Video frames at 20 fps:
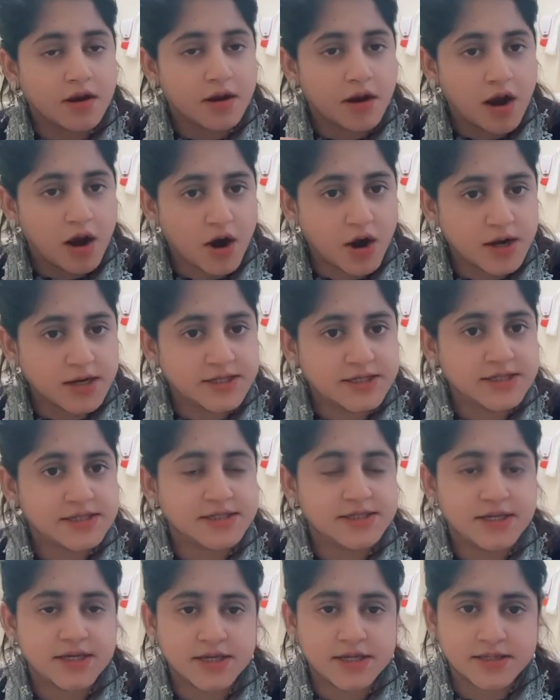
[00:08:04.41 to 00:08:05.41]
heart
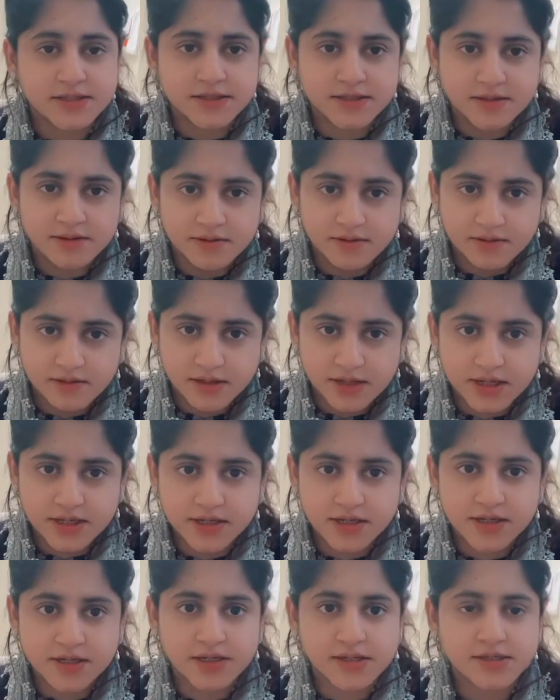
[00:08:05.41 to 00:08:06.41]
disease,
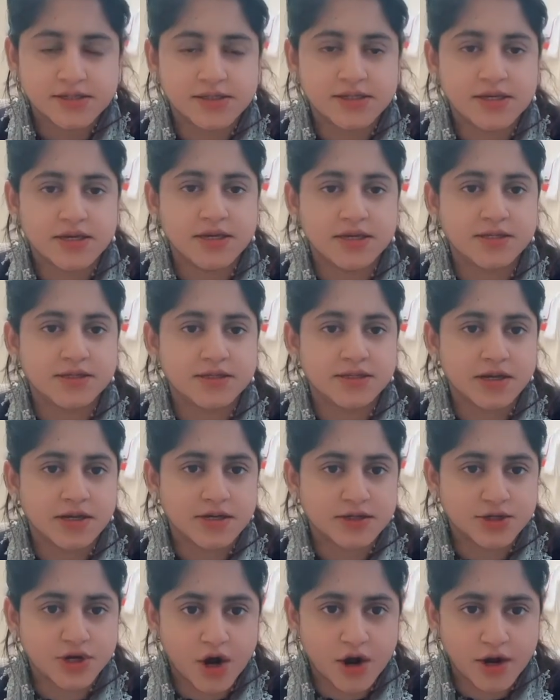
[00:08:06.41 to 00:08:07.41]
kidney disease,
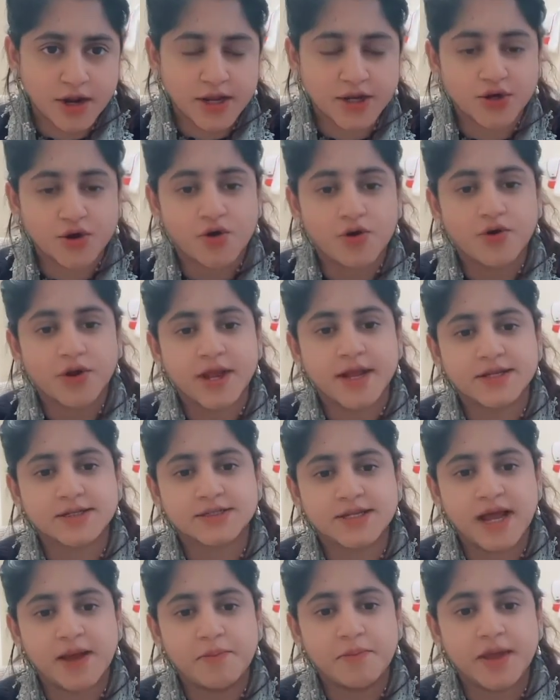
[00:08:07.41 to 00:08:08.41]
target organ
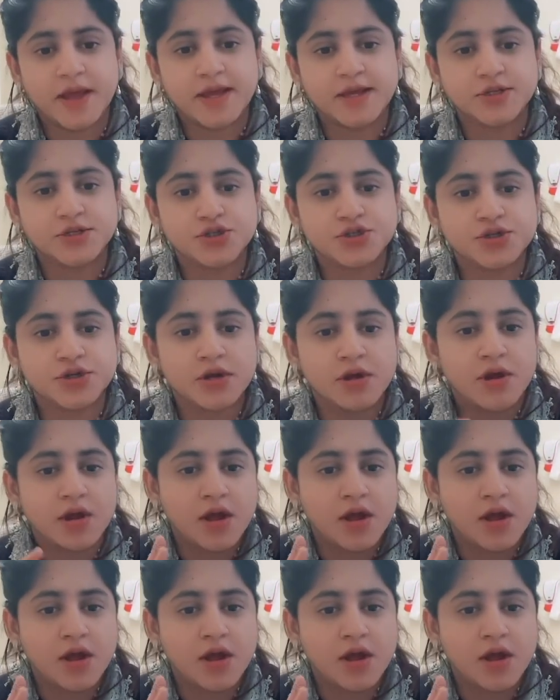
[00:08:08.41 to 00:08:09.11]
damage,